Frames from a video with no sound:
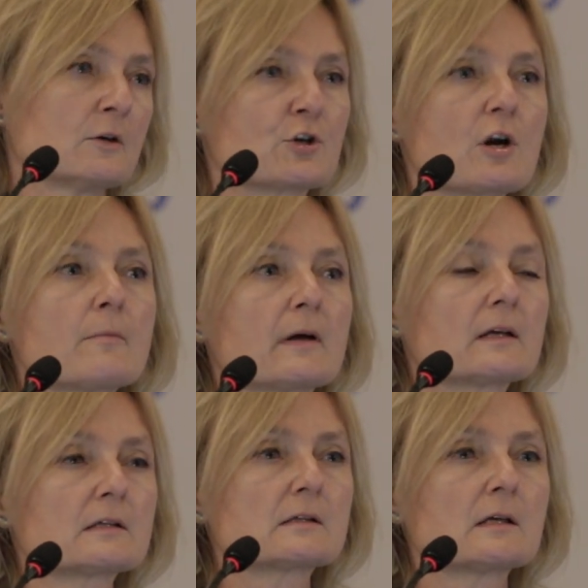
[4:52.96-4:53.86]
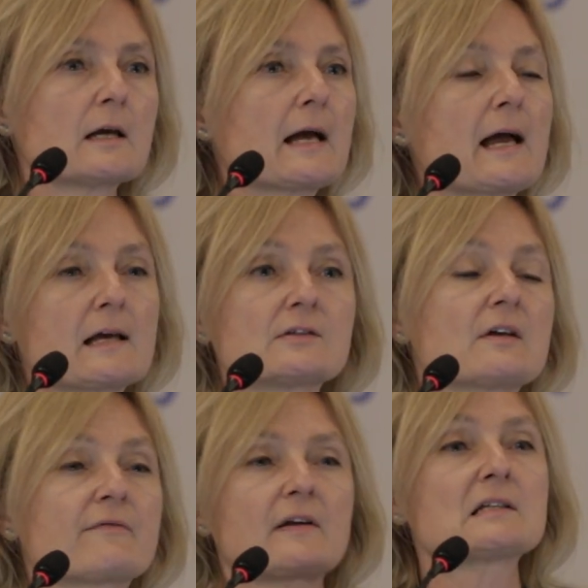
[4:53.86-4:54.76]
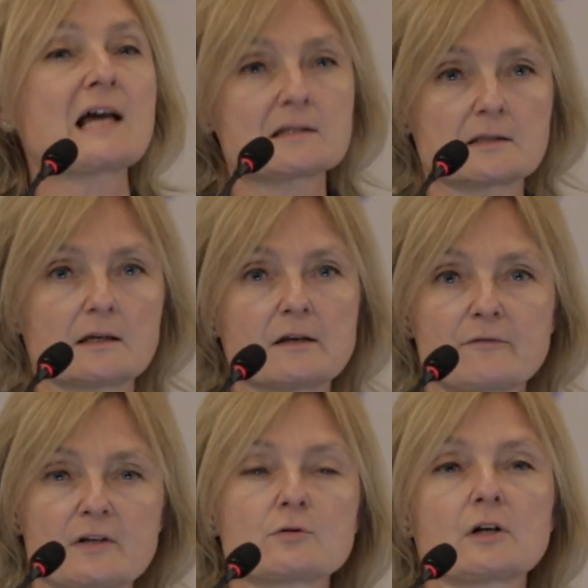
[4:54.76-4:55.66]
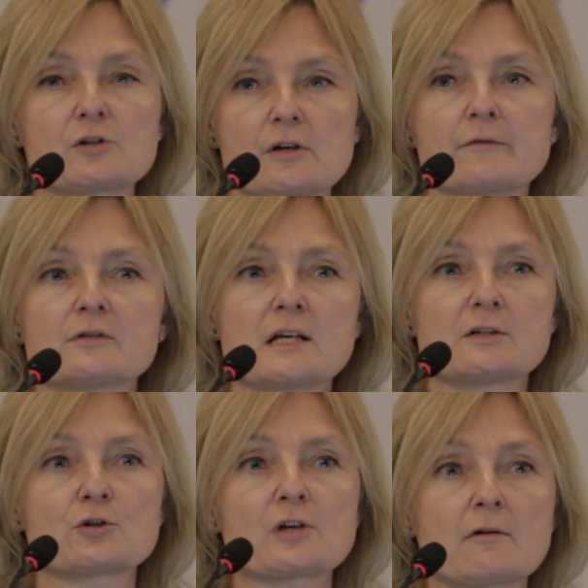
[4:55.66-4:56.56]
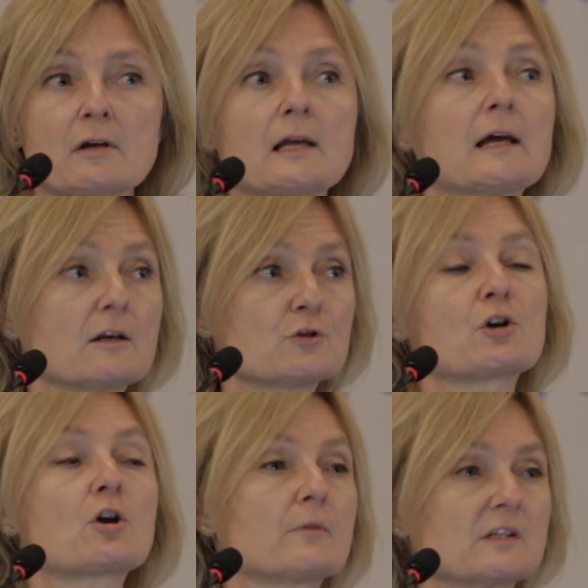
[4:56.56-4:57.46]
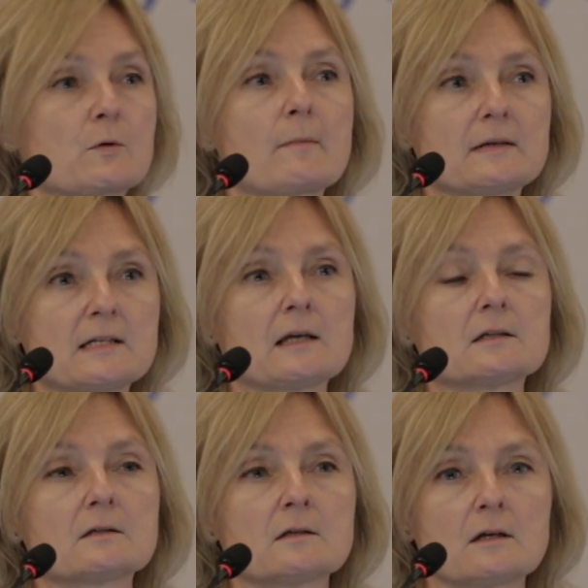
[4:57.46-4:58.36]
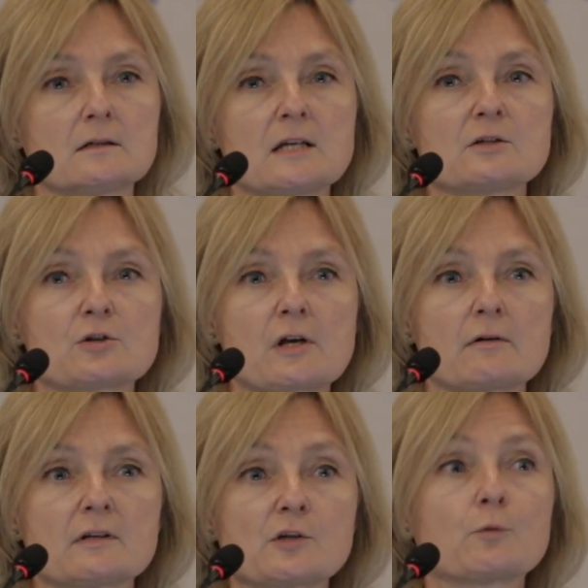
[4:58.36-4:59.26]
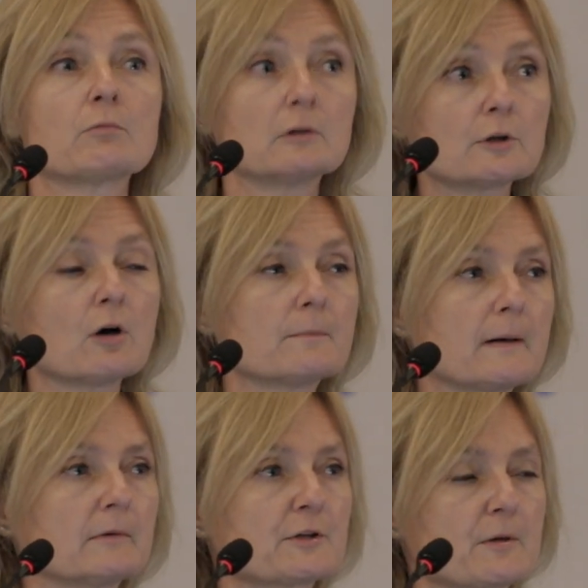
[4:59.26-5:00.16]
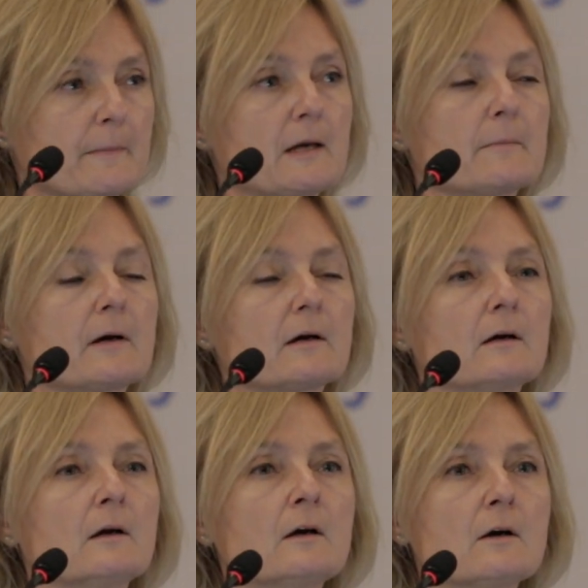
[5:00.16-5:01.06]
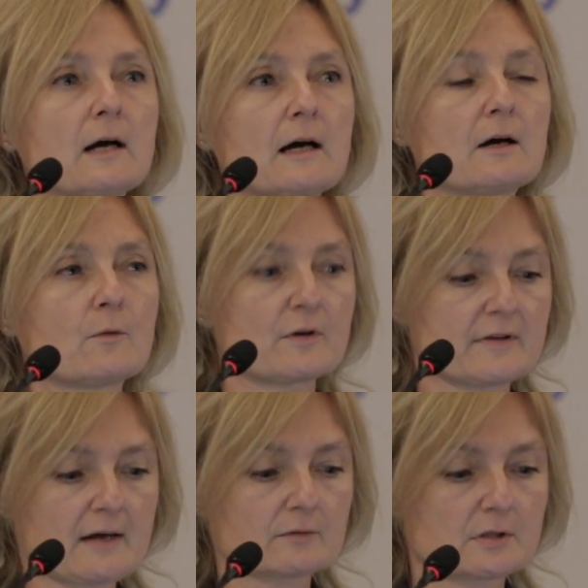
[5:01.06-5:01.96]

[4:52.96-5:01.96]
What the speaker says: genomics, has a fantastic infrastructure for data sharing, and in genomics we mandate data sharing. So we will not publish a paper without